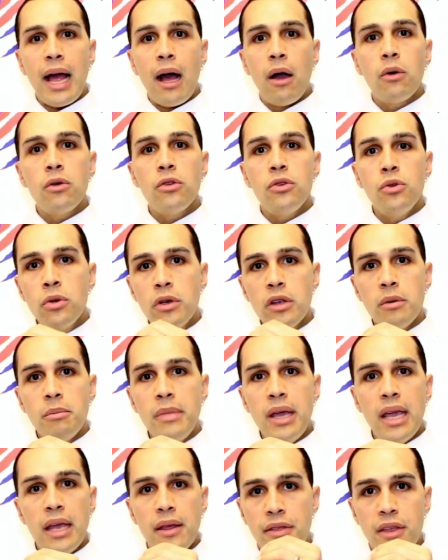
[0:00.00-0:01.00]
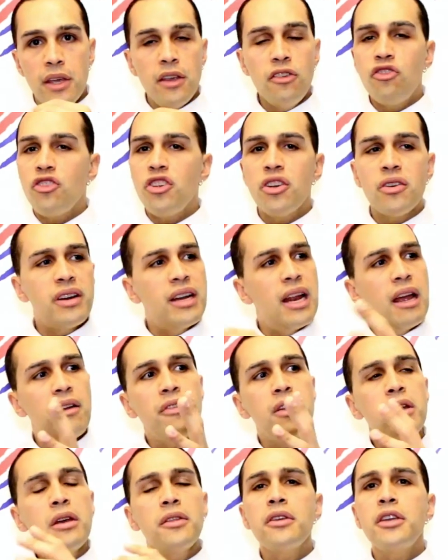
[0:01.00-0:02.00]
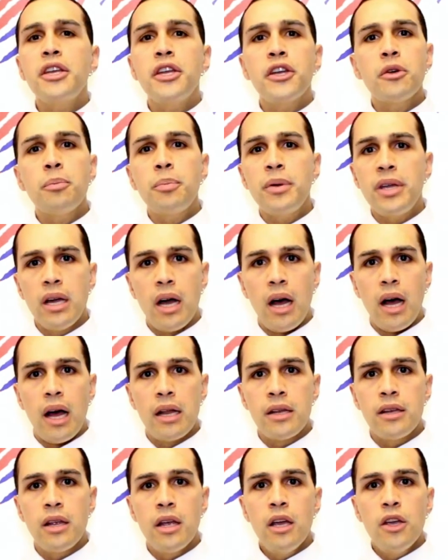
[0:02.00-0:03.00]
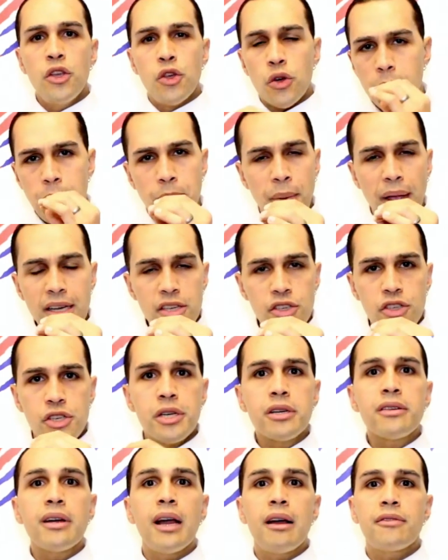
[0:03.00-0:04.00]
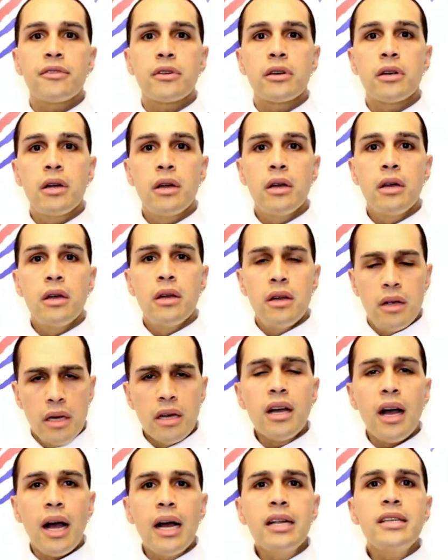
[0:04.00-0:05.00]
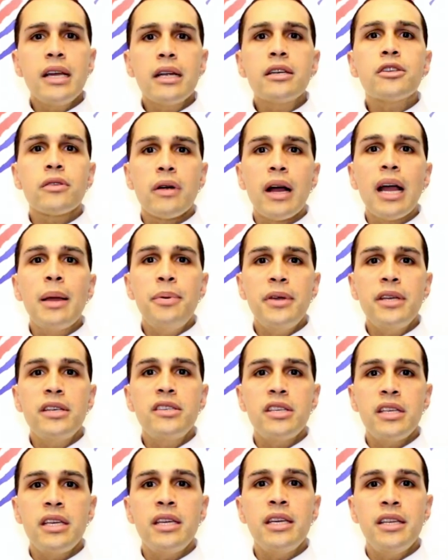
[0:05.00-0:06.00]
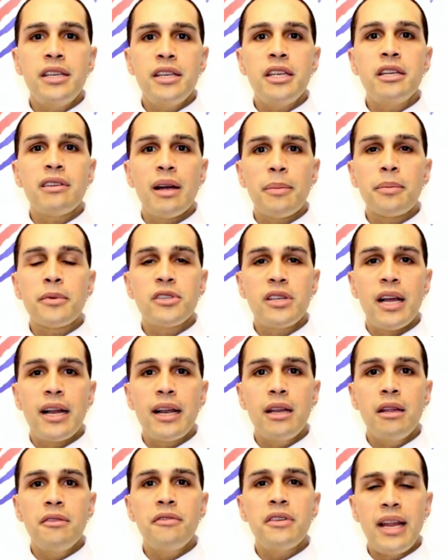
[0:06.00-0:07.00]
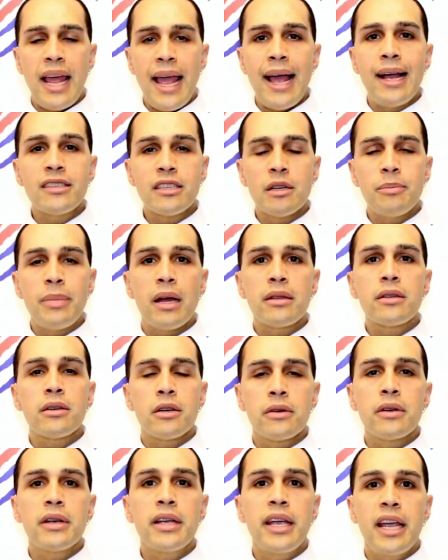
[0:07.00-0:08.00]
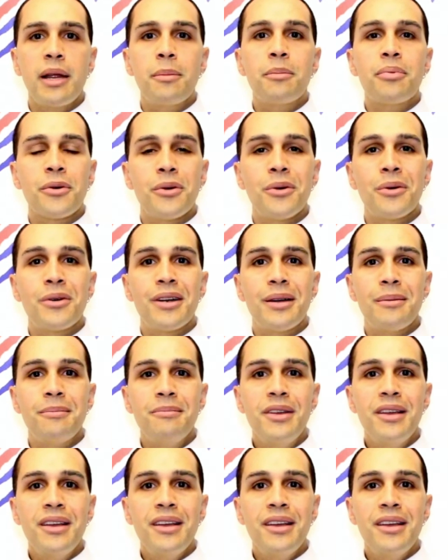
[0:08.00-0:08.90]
how you can make this year and every other year beyond your best year ever, contact your IPCED representative and ask about the hurricane program.